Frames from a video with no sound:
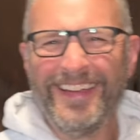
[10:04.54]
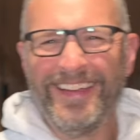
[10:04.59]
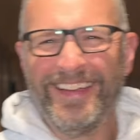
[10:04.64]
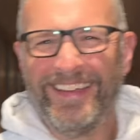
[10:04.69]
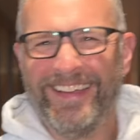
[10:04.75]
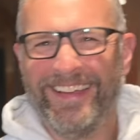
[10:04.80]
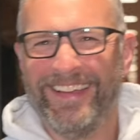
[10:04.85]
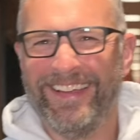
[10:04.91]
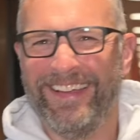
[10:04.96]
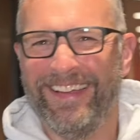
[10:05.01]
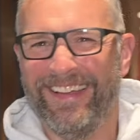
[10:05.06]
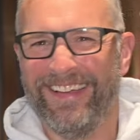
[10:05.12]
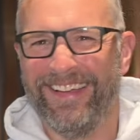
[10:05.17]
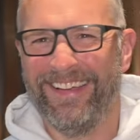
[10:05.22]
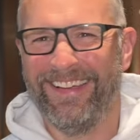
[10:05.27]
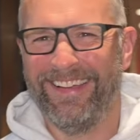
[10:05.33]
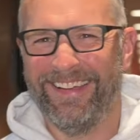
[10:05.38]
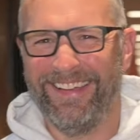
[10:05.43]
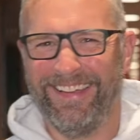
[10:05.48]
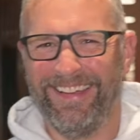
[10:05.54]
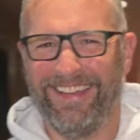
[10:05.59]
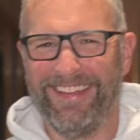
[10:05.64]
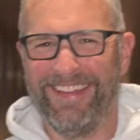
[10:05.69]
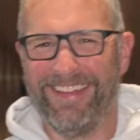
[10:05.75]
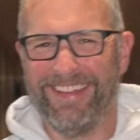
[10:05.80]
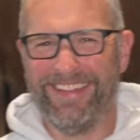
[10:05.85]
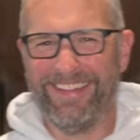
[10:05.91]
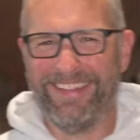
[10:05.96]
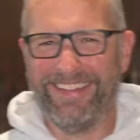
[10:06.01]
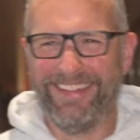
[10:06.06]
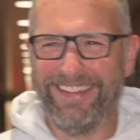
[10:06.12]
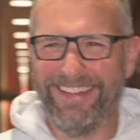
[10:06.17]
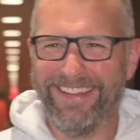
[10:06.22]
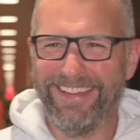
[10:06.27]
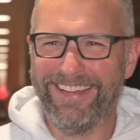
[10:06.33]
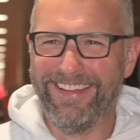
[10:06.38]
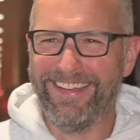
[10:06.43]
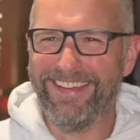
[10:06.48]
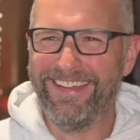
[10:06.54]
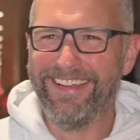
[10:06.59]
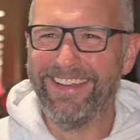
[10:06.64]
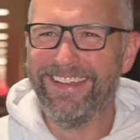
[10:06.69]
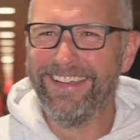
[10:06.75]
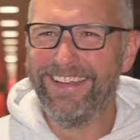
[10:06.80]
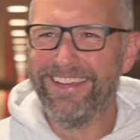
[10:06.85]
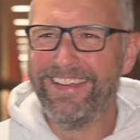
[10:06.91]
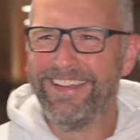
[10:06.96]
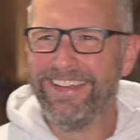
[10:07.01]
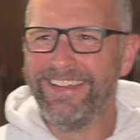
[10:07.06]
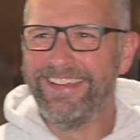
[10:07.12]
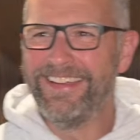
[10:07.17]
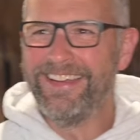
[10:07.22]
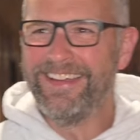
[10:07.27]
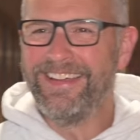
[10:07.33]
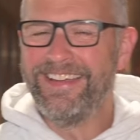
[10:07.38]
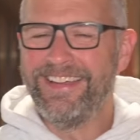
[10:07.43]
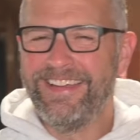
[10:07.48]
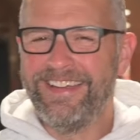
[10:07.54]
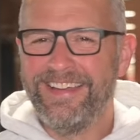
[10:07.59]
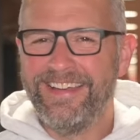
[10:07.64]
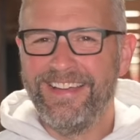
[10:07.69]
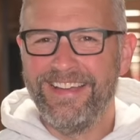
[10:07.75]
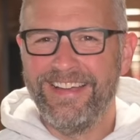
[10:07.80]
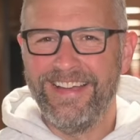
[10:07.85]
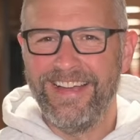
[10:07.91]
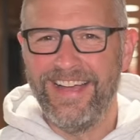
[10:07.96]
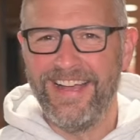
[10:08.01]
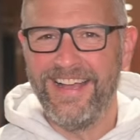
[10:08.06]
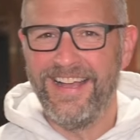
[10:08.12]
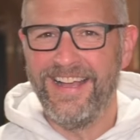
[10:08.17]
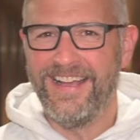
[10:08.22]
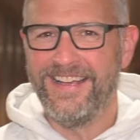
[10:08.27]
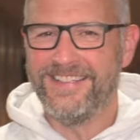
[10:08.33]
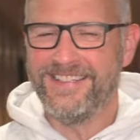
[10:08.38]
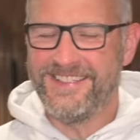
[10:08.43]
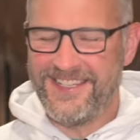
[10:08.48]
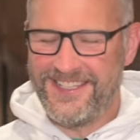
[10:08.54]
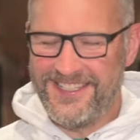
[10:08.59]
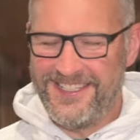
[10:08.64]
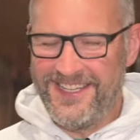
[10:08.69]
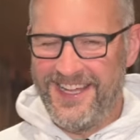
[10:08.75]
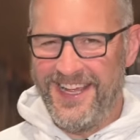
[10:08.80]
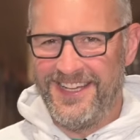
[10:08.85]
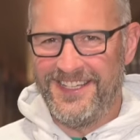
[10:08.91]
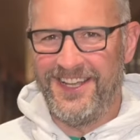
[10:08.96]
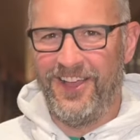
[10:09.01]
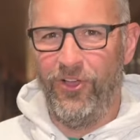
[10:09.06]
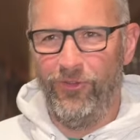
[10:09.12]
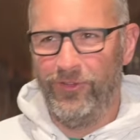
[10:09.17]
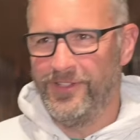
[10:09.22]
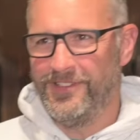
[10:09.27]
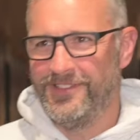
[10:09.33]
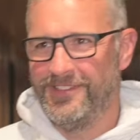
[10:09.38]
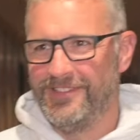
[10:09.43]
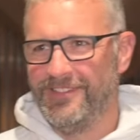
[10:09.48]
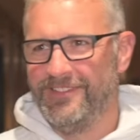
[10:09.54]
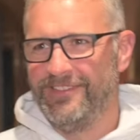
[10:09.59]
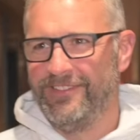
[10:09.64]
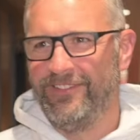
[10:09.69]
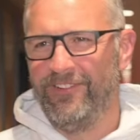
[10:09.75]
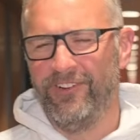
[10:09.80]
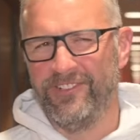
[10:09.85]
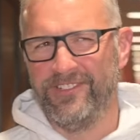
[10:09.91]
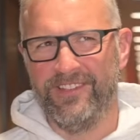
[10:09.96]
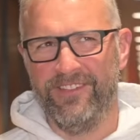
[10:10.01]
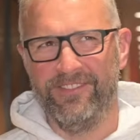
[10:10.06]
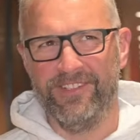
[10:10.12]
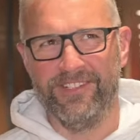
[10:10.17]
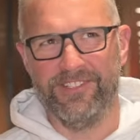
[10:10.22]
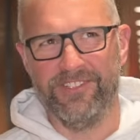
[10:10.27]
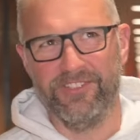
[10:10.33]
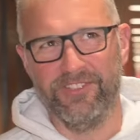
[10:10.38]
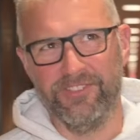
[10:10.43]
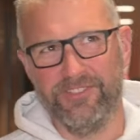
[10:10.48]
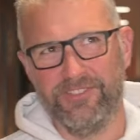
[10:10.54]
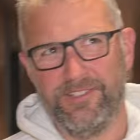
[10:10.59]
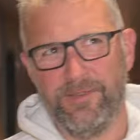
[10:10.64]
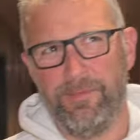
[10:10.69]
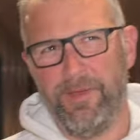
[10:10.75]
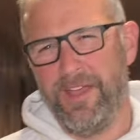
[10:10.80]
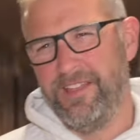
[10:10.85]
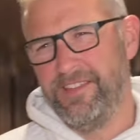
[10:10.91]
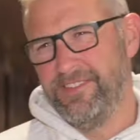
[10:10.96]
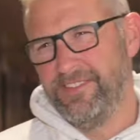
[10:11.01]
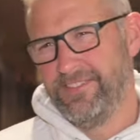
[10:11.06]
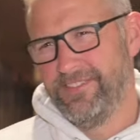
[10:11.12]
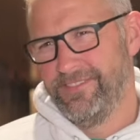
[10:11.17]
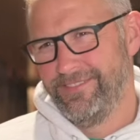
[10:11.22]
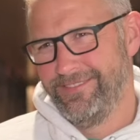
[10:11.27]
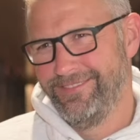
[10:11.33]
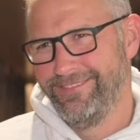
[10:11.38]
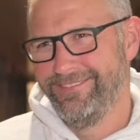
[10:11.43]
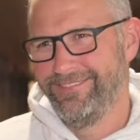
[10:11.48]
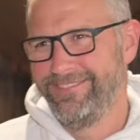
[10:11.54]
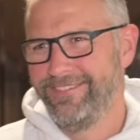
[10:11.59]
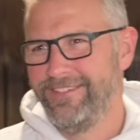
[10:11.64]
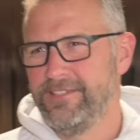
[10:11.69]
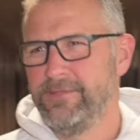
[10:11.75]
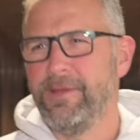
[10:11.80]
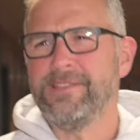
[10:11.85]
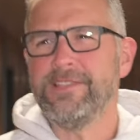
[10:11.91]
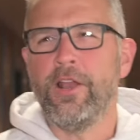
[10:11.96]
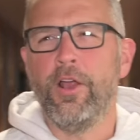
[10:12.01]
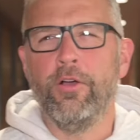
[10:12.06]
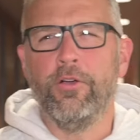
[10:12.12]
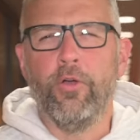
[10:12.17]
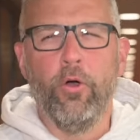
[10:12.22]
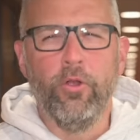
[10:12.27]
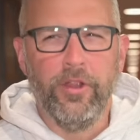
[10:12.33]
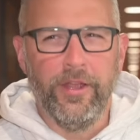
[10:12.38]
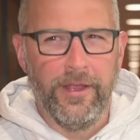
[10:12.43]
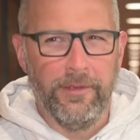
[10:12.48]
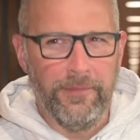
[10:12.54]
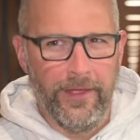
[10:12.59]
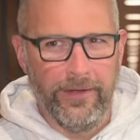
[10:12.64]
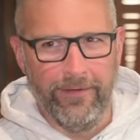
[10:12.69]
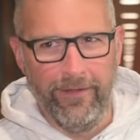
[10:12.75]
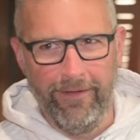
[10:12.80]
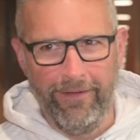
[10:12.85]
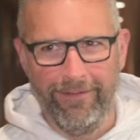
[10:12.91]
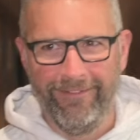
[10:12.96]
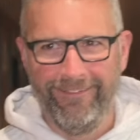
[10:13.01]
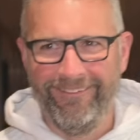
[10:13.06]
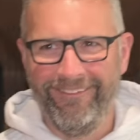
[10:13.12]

That's very appropriate. What do you set your thermostat to at winter? Uh, 68, always or 72. Depends. Depends on how cold I am that day.